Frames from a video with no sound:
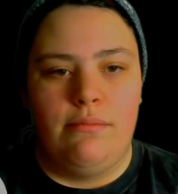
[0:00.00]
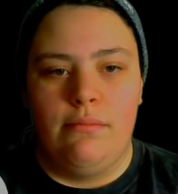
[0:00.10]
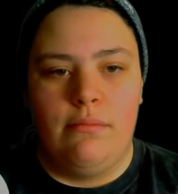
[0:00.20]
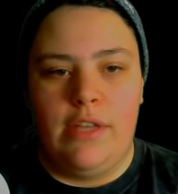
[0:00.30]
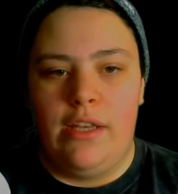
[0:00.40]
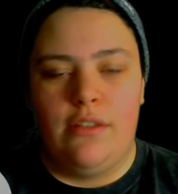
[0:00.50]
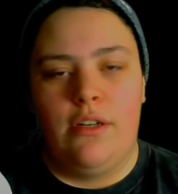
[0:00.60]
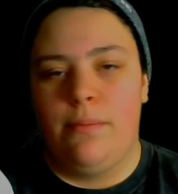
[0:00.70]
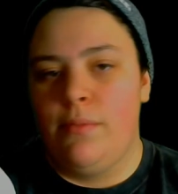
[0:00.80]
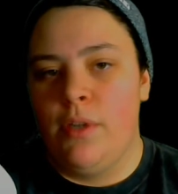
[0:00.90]
they
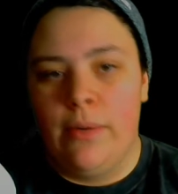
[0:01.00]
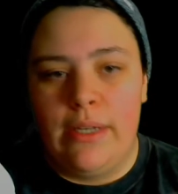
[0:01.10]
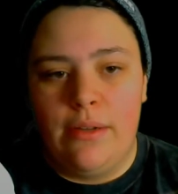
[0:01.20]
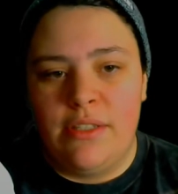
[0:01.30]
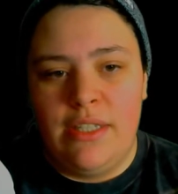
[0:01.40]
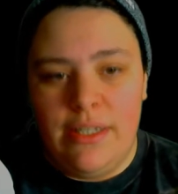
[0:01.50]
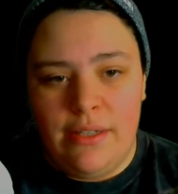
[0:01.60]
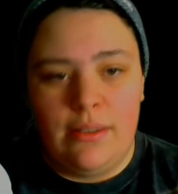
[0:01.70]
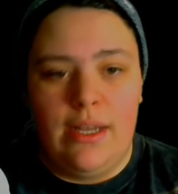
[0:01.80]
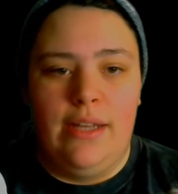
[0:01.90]
ended up going out to eat
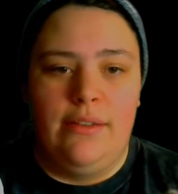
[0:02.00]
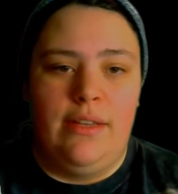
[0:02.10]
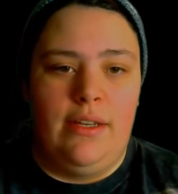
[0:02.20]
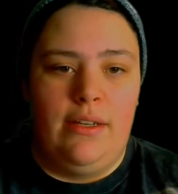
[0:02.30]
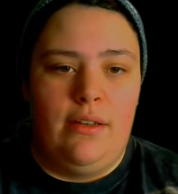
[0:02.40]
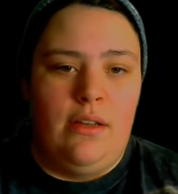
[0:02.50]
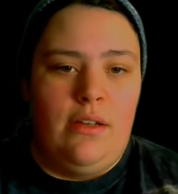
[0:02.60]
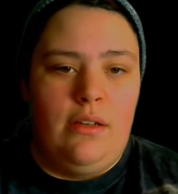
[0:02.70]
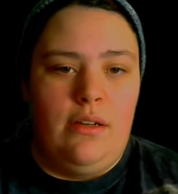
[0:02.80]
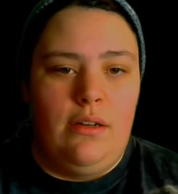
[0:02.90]
a lot. They
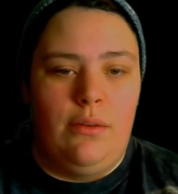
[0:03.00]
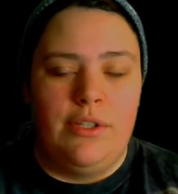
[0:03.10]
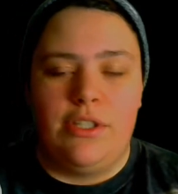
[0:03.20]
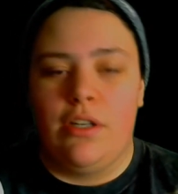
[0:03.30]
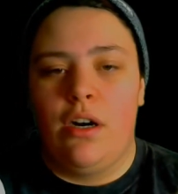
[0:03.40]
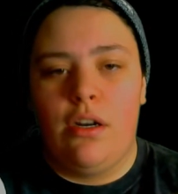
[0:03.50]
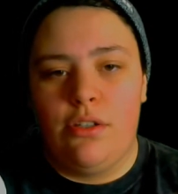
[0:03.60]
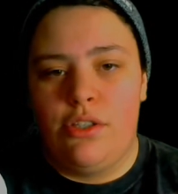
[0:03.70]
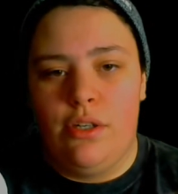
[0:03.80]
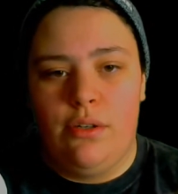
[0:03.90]
went to car
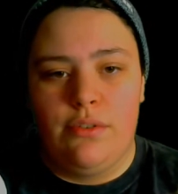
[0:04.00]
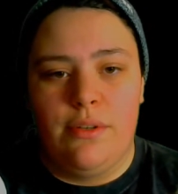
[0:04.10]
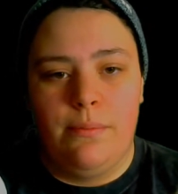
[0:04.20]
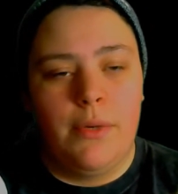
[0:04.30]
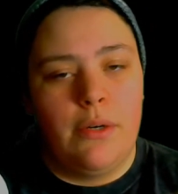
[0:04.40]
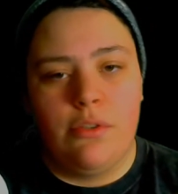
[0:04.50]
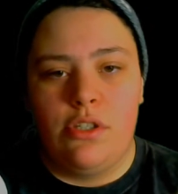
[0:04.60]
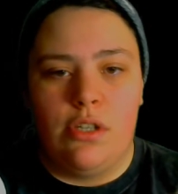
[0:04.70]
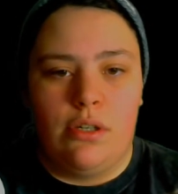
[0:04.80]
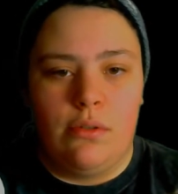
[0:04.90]
shows and boat
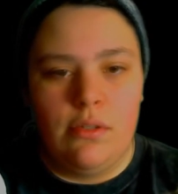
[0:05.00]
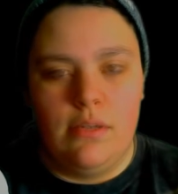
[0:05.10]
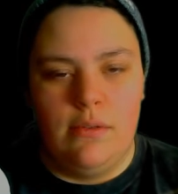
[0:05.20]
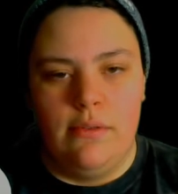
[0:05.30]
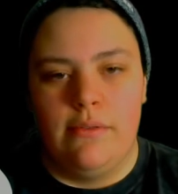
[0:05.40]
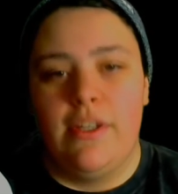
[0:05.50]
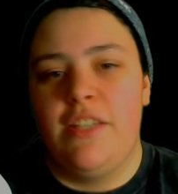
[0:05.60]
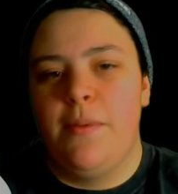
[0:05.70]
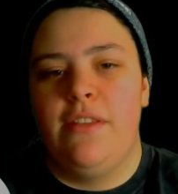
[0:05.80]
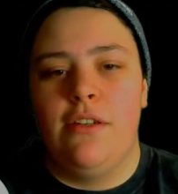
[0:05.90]
shows. They
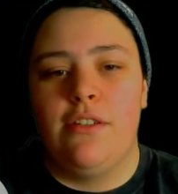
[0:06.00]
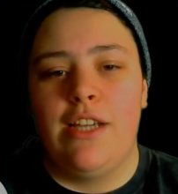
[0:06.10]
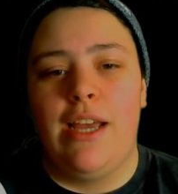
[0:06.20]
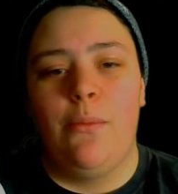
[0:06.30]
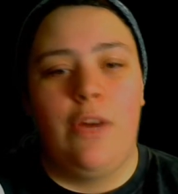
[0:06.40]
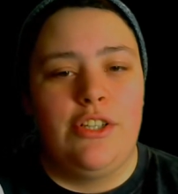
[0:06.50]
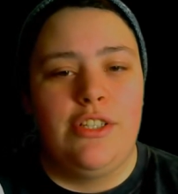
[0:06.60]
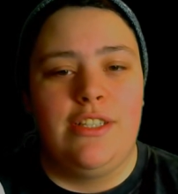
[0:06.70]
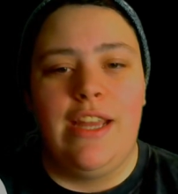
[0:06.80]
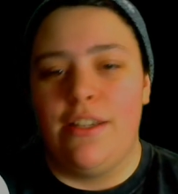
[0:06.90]
spent their time
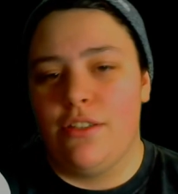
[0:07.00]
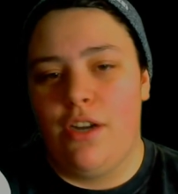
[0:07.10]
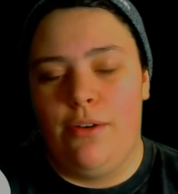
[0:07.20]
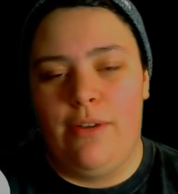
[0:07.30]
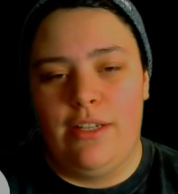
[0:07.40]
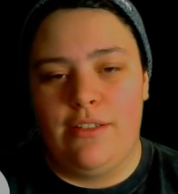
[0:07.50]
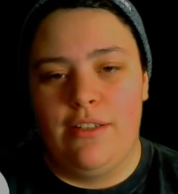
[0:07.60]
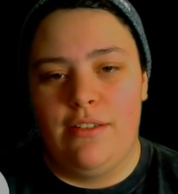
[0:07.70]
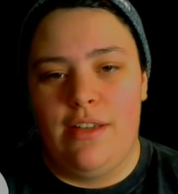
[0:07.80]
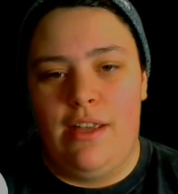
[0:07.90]
watching NASCAR
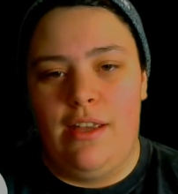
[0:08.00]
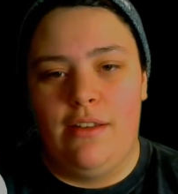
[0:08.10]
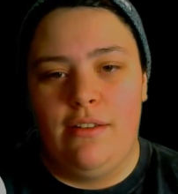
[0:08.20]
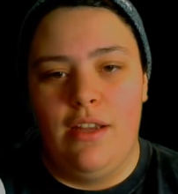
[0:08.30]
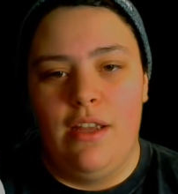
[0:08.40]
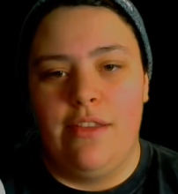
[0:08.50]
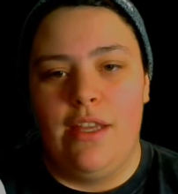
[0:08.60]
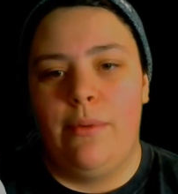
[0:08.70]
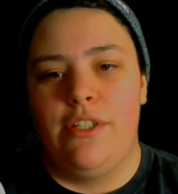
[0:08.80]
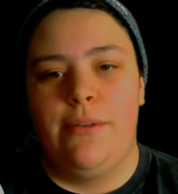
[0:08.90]
races, and
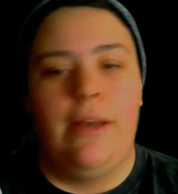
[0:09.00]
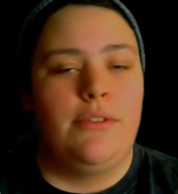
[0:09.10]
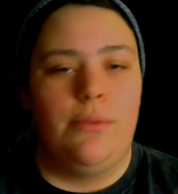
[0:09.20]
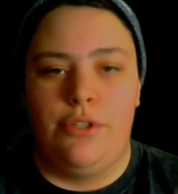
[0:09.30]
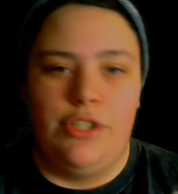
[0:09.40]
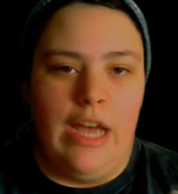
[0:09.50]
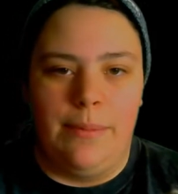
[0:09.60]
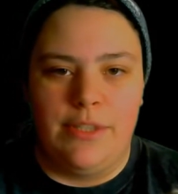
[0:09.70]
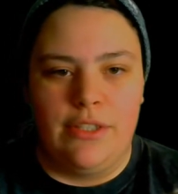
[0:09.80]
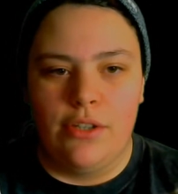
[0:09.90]
they went to outdoor
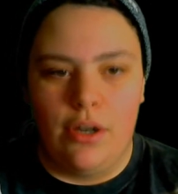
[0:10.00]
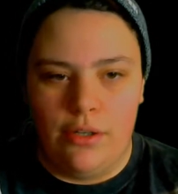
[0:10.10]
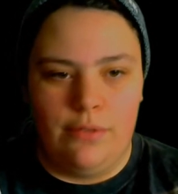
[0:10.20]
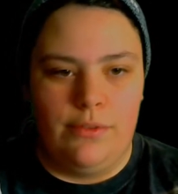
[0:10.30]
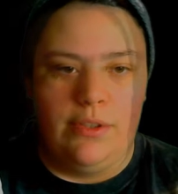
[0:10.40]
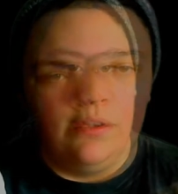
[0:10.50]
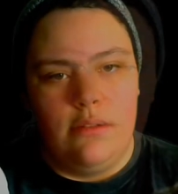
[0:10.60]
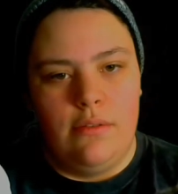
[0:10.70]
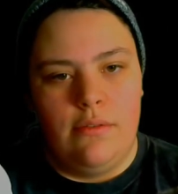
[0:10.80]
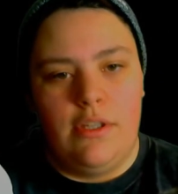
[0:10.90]
shops and
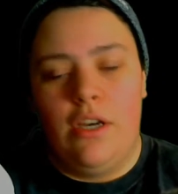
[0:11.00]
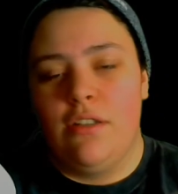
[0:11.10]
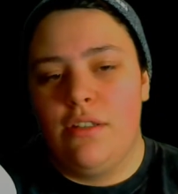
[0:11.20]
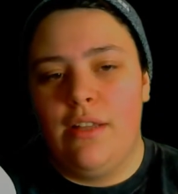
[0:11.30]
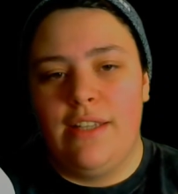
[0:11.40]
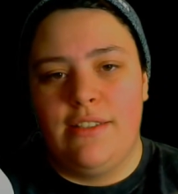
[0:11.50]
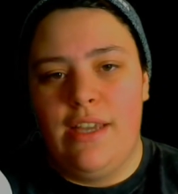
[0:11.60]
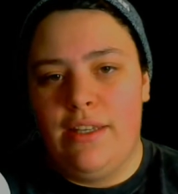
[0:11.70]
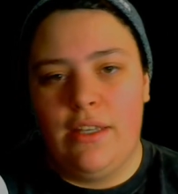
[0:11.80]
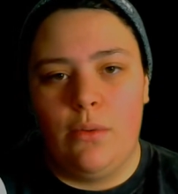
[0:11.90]
carnivals. They also liked
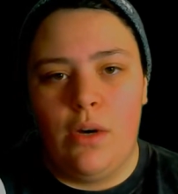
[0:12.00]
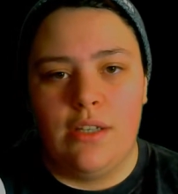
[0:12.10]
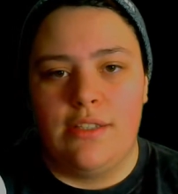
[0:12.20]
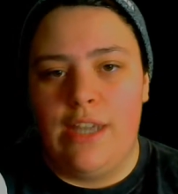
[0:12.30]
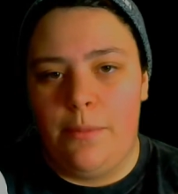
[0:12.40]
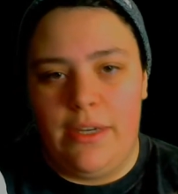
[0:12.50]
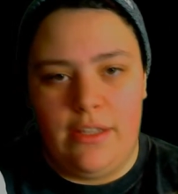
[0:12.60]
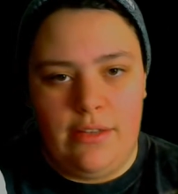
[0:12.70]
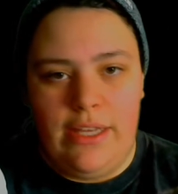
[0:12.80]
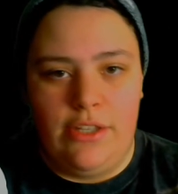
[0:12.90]
taking walks down by
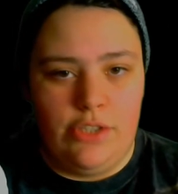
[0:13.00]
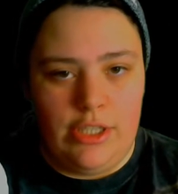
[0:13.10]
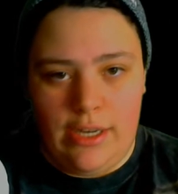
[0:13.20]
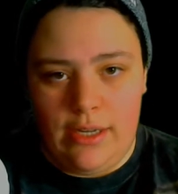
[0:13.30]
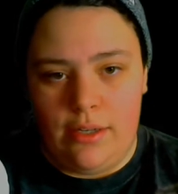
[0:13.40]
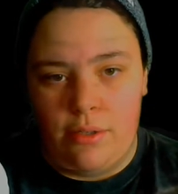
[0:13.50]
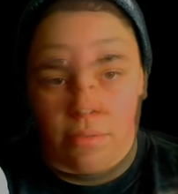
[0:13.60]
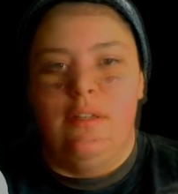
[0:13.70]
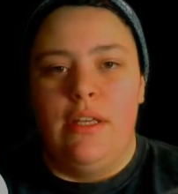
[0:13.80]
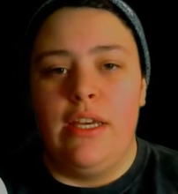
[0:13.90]
the lake in Chicago.
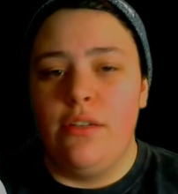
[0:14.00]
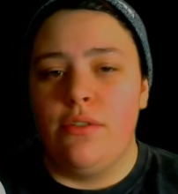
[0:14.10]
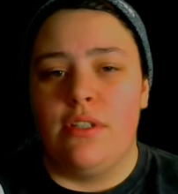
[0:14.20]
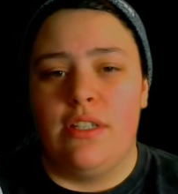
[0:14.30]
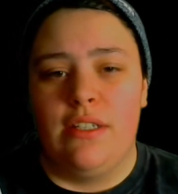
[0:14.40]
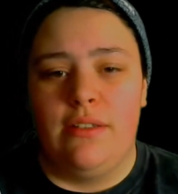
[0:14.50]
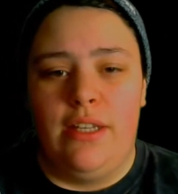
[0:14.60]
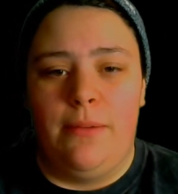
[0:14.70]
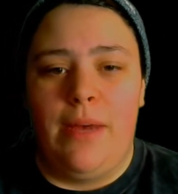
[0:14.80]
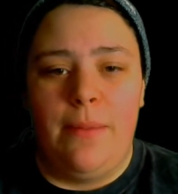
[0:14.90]

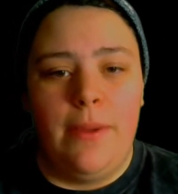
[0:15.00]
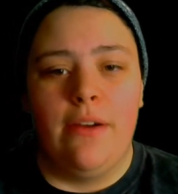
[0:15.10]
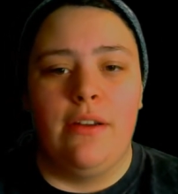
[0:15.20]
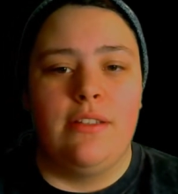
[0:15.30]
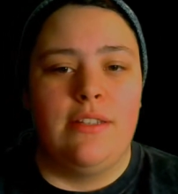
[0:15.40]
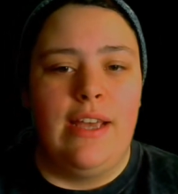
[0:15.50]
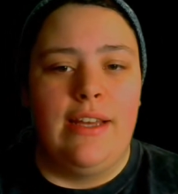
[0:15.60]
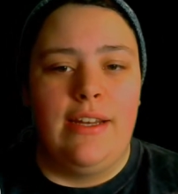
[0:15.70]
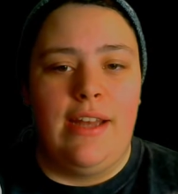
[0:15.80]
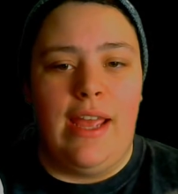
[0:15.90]
Interestingly, my parents
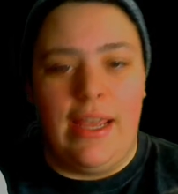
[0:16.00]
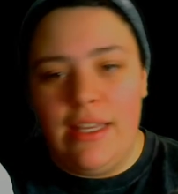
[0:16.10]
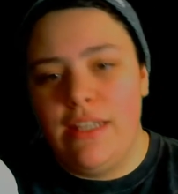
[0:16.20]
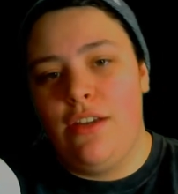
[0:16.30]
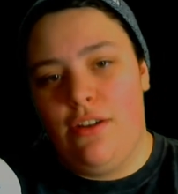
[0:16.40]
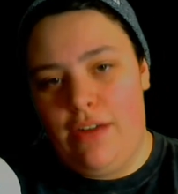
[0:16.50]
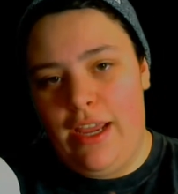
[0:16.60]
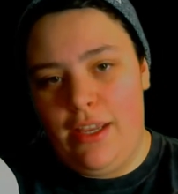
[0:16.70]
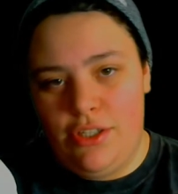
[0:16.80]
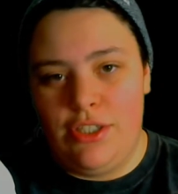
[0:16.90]
had an 8-year
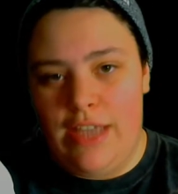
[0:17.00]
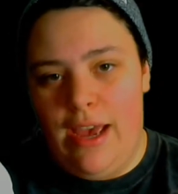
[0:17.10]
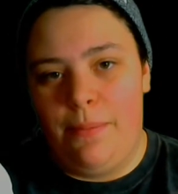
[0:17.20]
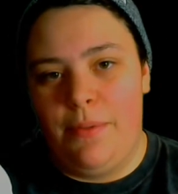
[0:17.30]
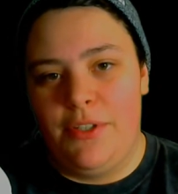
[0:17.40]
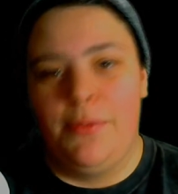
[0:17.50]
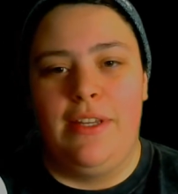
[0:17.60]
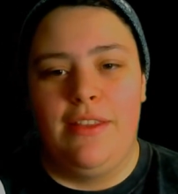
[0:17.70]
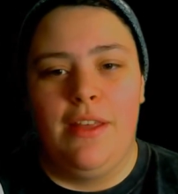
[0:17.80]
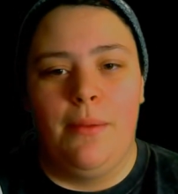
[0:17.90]
age gap
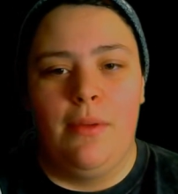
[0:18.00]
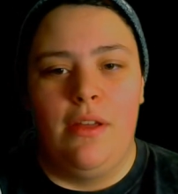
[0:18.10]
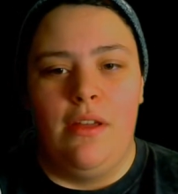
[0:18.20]
between them.